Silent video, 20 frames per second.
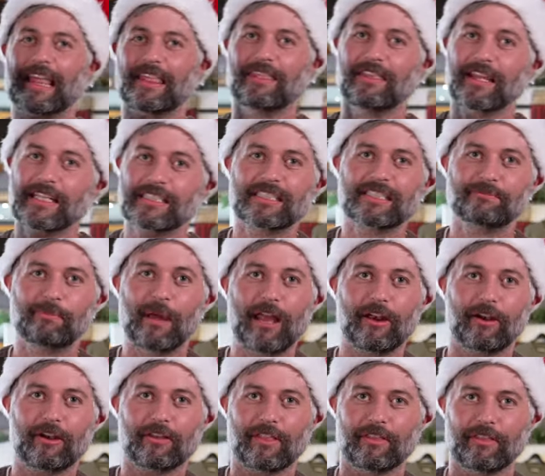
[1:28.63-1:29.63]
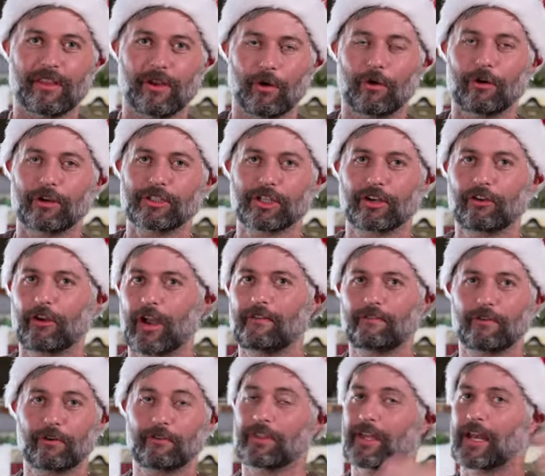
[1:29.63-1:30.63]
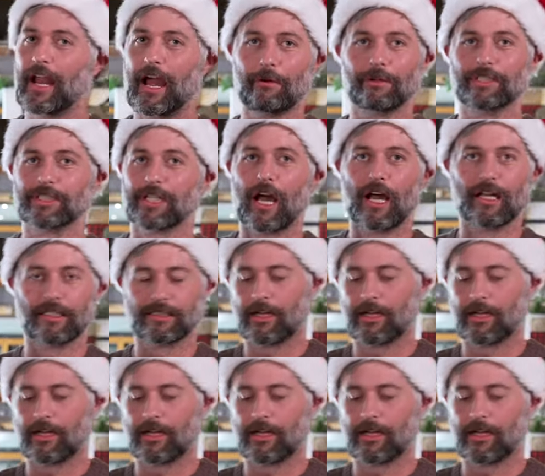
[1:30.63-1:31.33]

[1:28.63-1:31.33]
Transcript: This is better than the orange or grapefruit that I always got.